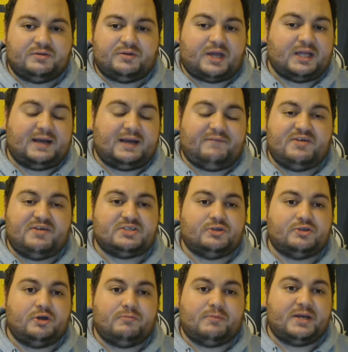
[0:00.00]
They love this
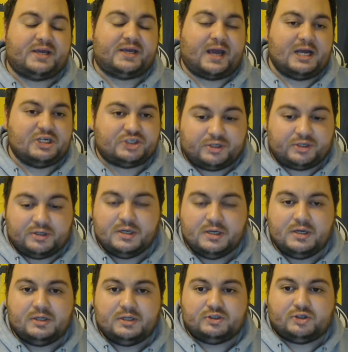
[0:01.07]
new mitigation
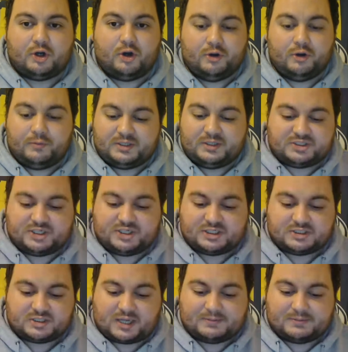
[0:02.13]
term. It's
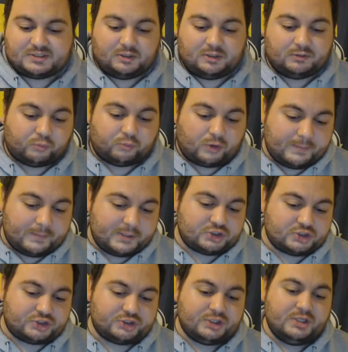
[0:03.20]
just absolute
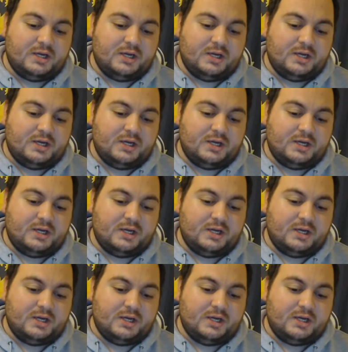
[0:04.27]
rubbish.